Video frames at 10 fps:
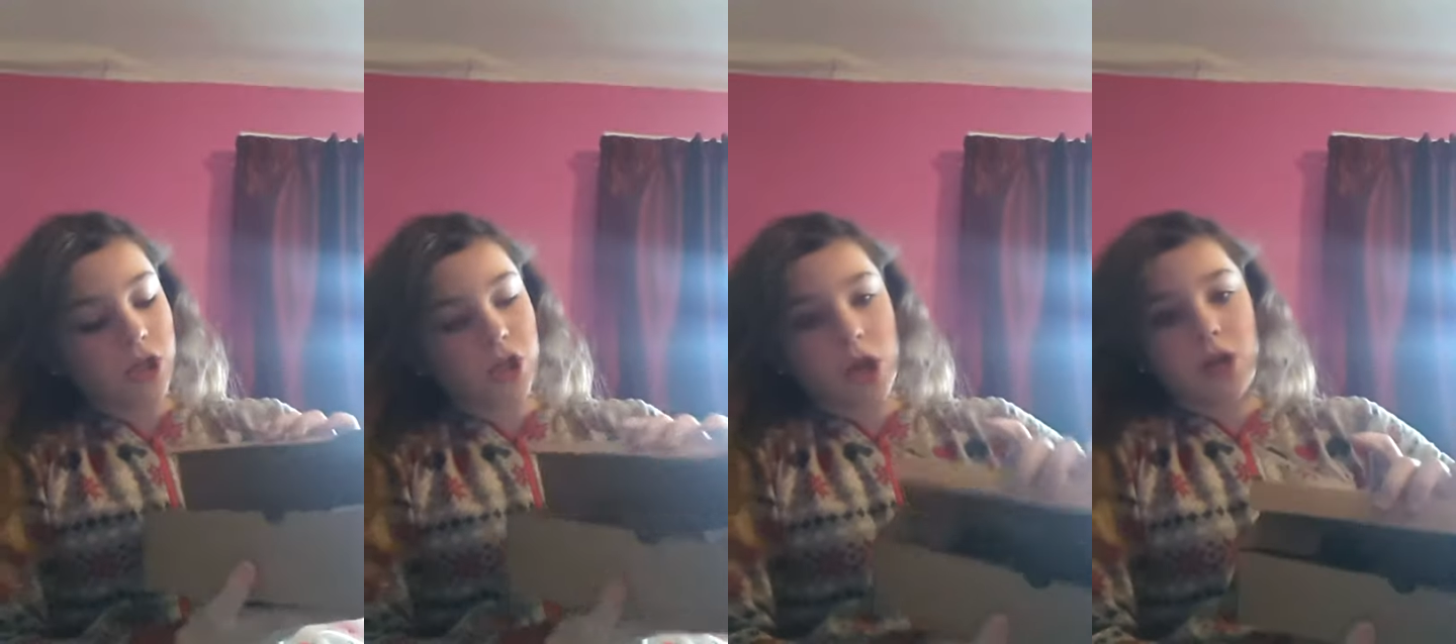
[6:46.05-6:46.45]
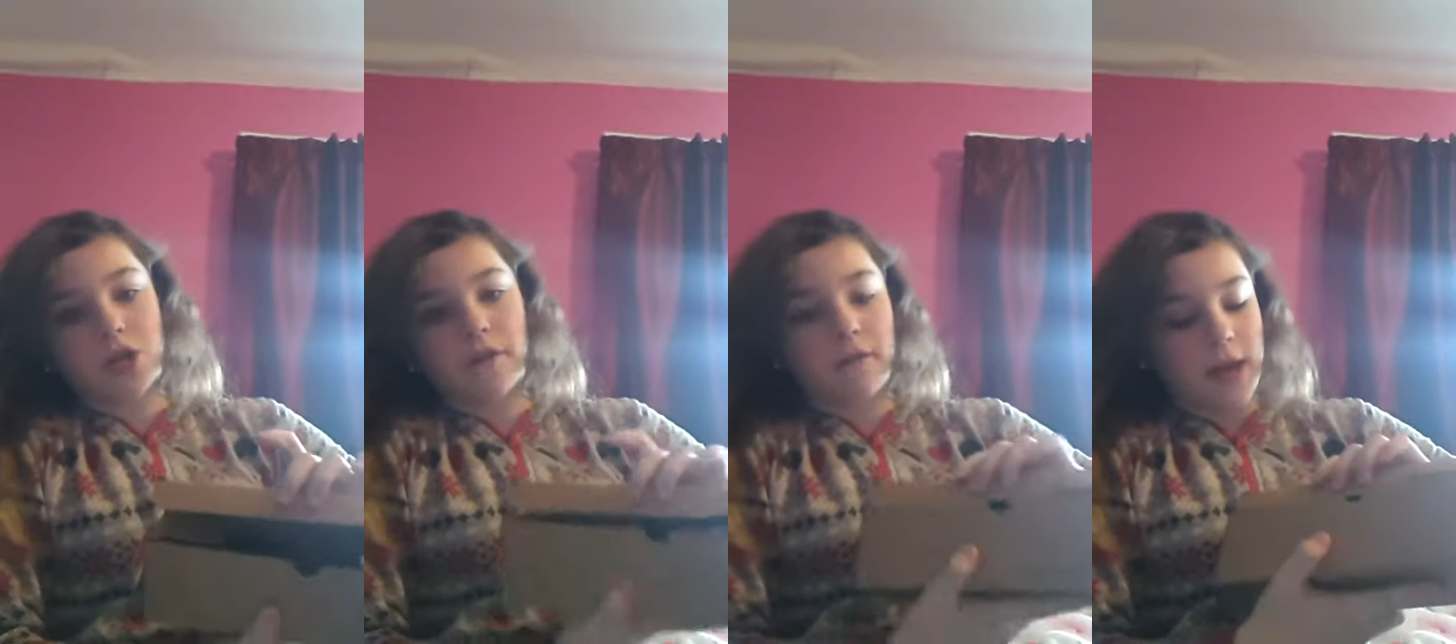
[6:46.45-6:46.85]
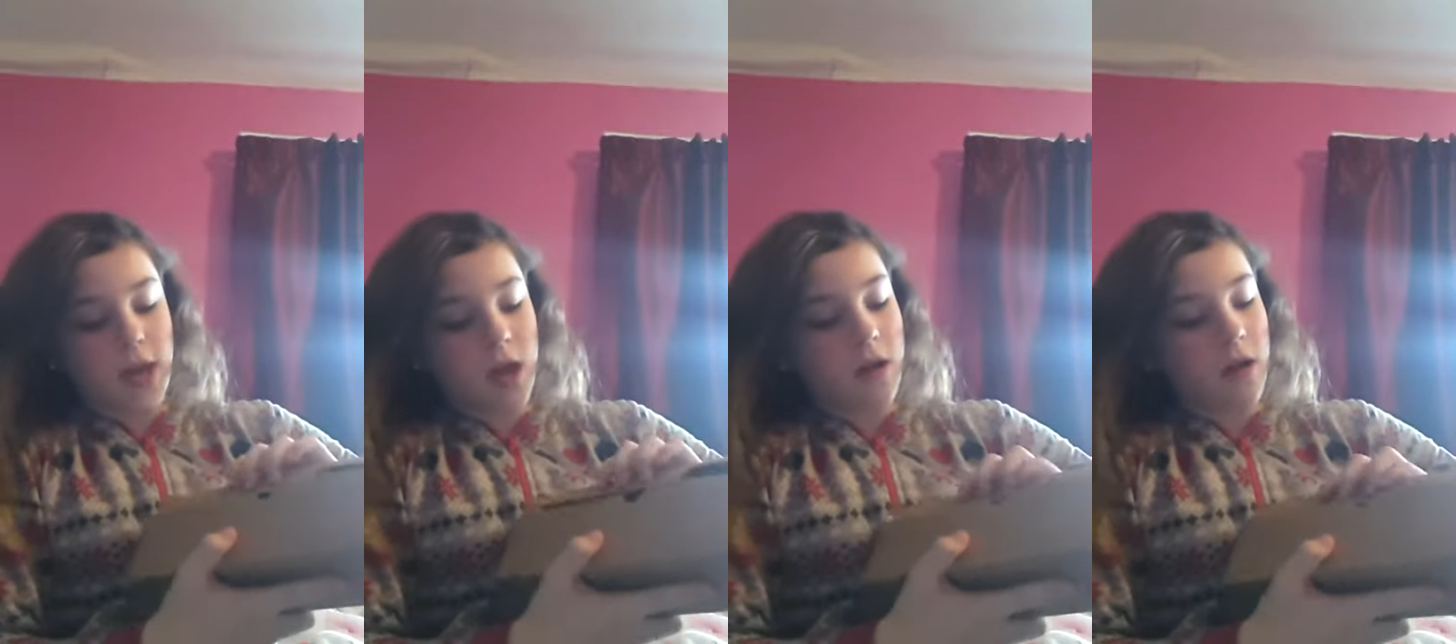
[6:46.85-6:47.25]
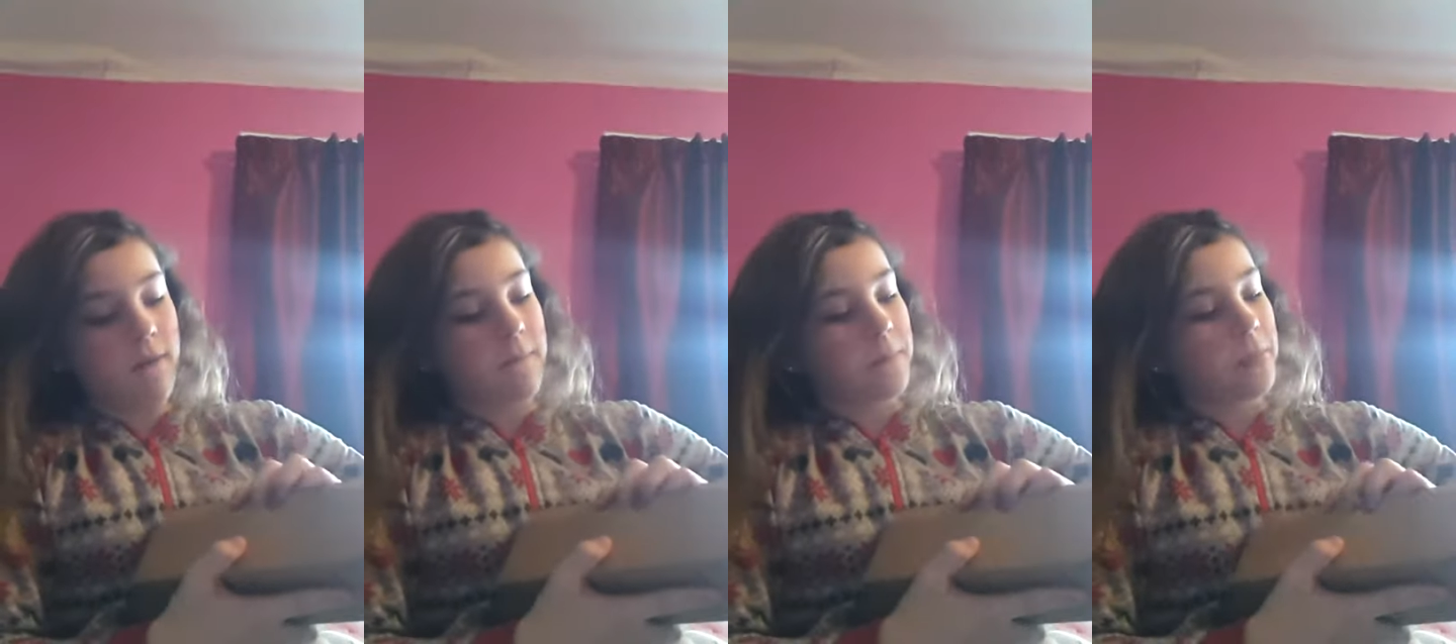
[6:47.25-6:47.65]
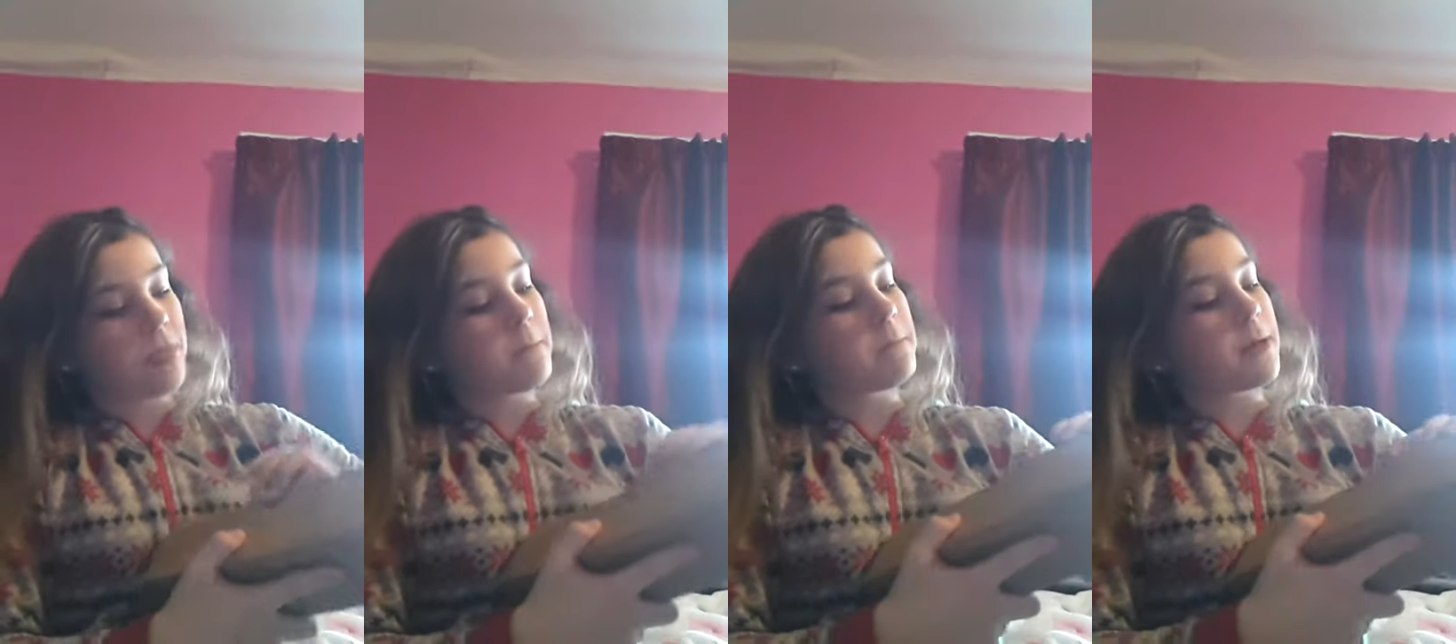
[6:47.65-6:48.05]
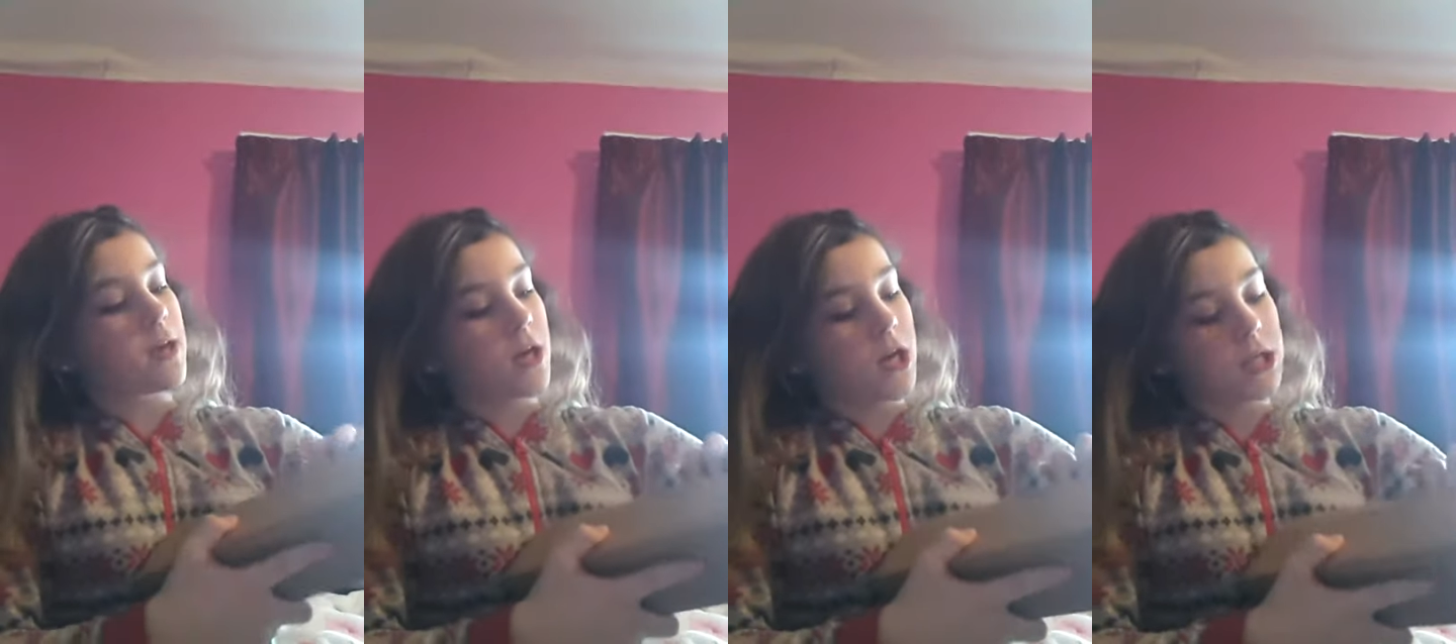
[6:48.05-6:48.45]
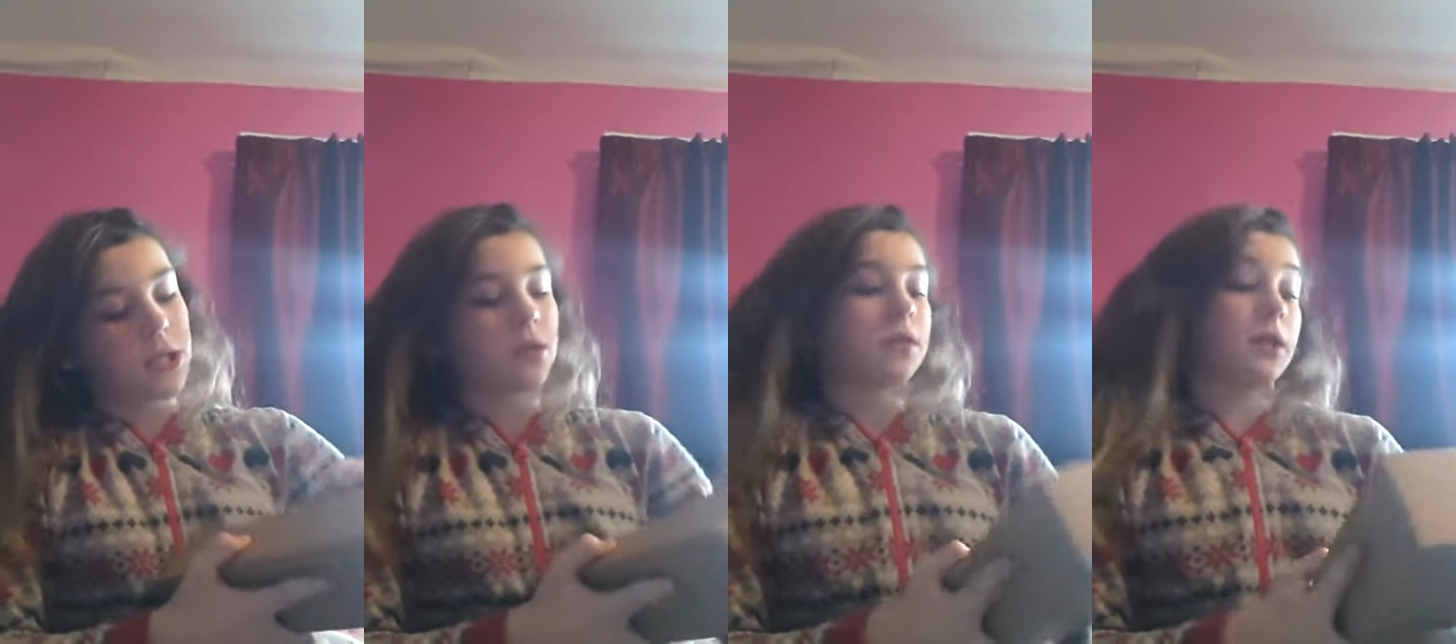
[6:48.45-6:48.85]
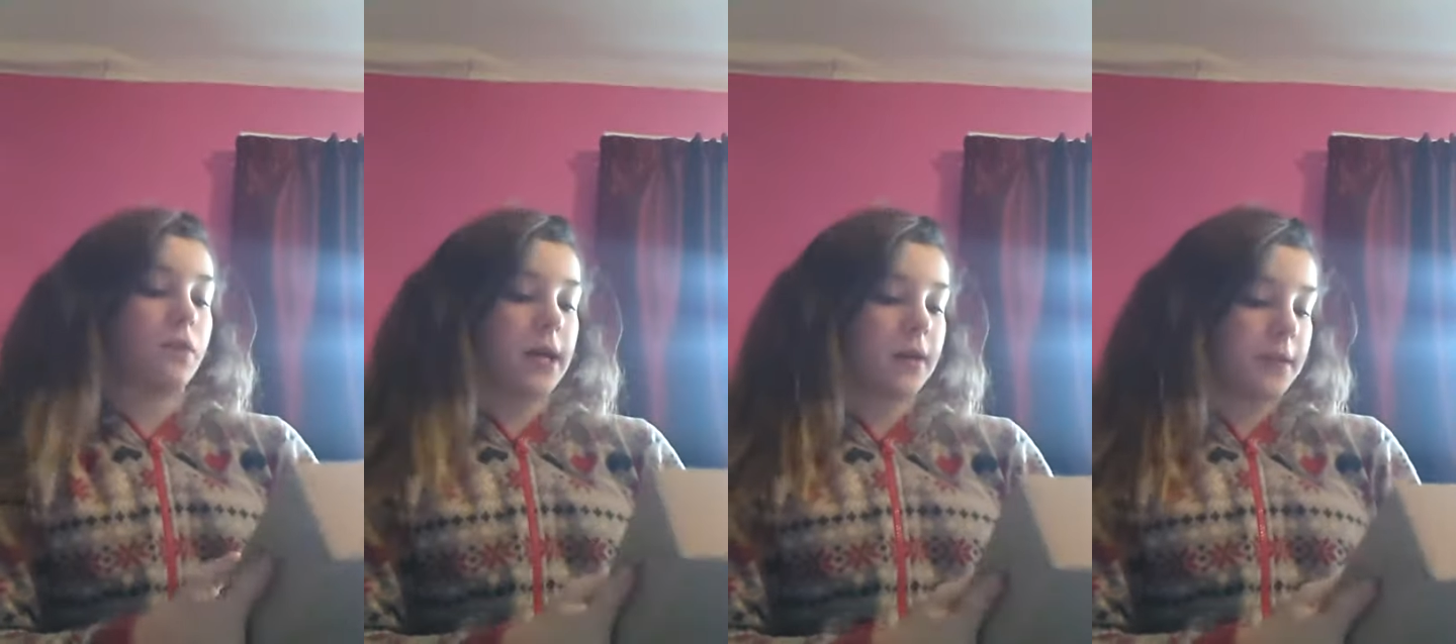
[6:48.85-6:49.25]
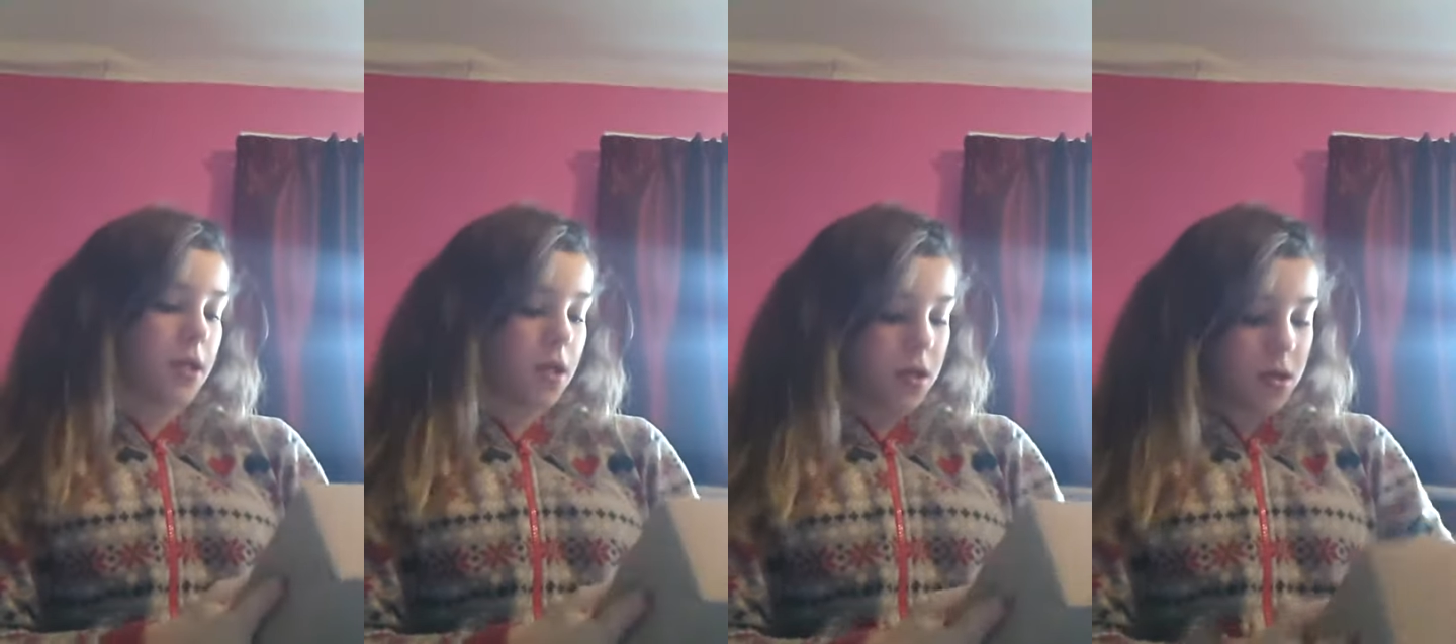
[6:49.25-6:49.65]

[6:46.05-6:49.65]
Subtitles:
charger thing because you'll see why in a minute.